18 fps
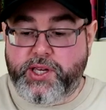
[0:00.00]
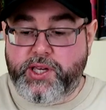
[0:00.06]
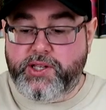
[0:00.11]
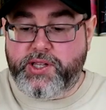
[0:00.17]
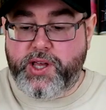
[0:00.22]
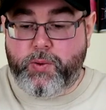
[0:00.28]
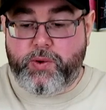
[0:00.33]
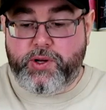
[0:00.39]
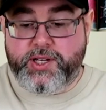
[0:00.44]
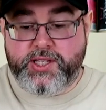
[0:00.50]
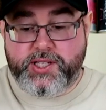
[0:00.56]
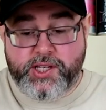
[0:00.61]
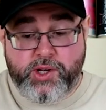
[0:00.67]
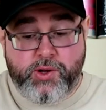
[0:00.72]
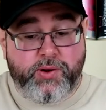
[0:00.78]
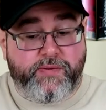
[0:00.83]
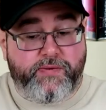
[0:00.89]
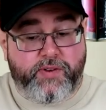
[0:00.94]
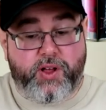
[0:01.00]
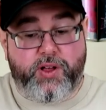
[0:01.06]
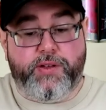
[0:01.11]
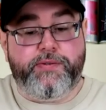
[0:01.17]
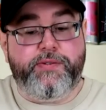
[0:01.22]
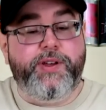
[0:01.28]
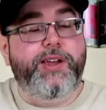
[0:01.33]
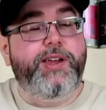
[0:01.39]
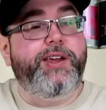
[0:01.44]
yeast that will continue to
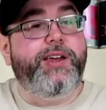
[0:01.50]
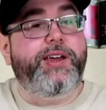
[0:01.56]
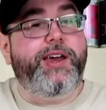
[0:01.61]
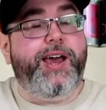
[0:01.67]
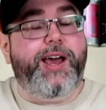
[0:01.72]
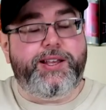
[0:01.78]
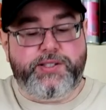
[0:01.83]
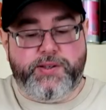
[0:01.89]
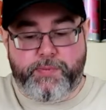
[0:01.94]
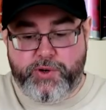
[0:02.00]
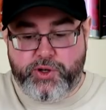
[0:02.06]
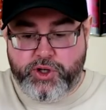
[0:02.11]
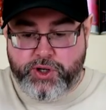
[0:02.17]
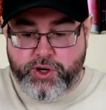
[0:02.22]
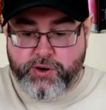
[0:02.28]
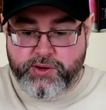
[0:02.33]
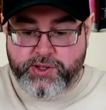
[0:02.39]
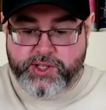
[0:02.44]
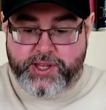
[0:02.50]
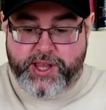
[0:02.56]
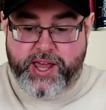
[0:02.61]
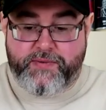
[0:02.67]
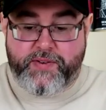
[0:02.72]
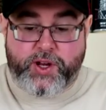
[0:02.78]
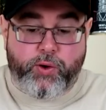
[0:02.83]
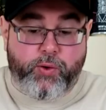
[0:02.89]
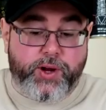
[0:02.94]
evolve as it matures and they
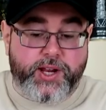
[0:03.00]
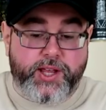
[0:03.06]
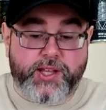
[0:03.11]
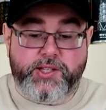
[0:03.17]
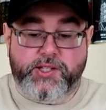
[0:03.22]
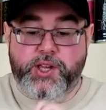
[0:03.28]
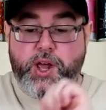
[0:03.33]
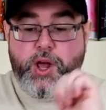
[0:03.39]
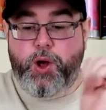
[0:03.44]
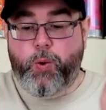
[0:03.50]
have ingredients